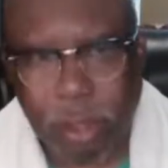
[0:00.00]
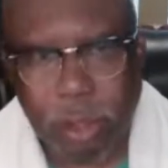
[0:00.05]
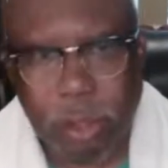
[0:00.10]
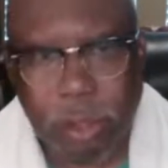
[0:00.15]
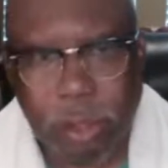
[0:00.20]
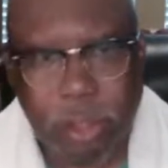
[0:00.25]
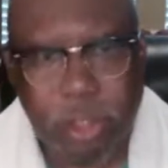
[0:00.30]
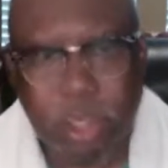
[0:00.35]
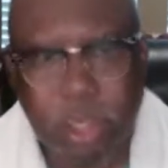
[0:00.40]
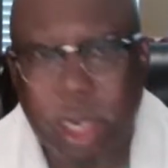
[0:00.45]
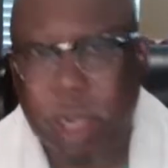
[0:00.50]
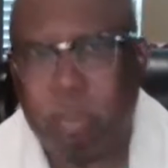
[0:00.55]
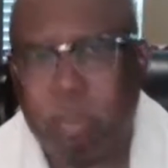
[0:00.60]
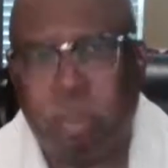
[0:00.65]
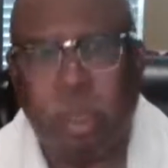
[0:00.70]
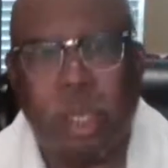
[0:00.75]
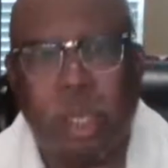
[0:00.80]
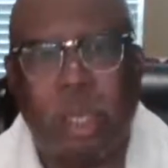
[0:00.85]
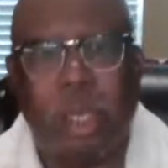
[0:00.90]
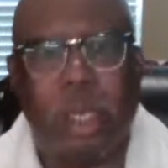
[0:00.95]
the
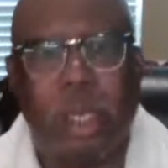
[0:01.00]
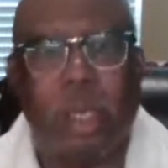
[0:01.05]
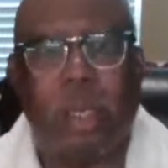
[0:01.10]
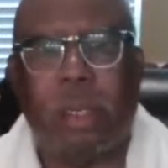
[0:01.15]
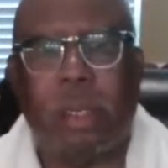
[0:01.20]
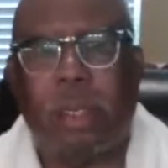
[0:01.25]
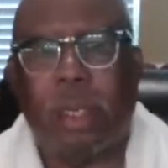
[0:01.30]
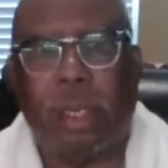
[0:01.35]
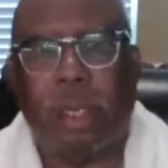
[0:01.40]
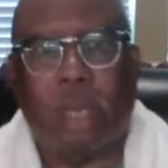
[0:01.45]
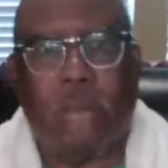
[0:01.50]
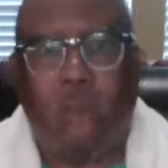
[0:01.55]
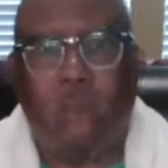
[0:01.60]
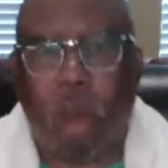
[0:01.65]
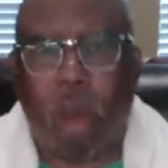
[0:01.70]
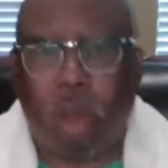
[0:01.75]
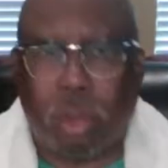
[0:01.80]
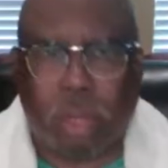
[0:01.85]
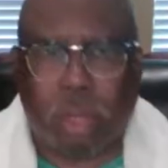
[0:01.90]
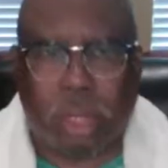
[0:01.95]
sheep and the, the
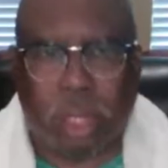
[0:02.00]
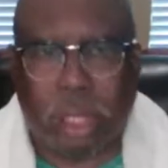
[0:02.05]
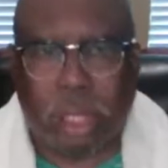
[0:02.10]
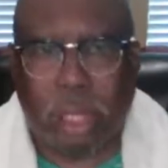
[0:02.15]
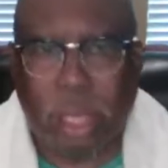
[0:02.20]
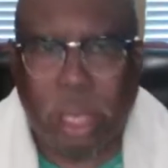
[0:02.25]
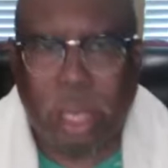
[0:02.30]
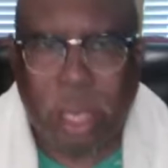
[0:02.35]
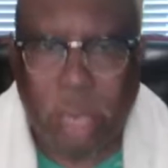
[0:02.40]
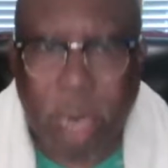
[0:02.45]
goats and